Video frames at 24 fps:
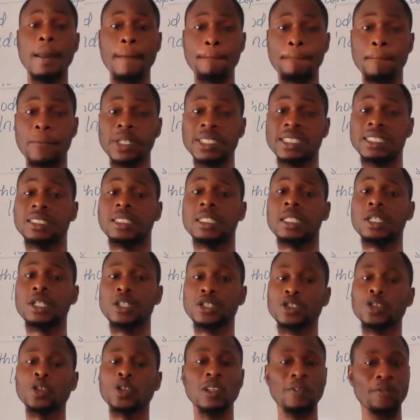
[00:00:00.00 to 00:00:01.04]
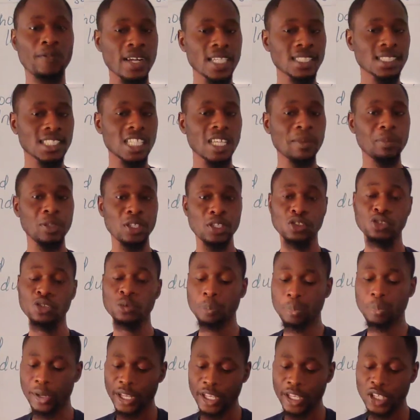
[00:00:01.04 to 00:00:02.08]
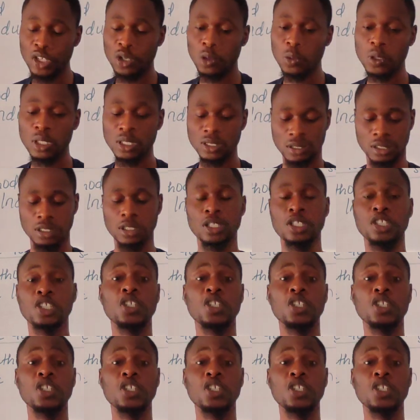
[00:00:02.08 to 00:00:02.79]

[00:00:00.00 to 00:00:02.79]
Body. So the first step is to bring your what?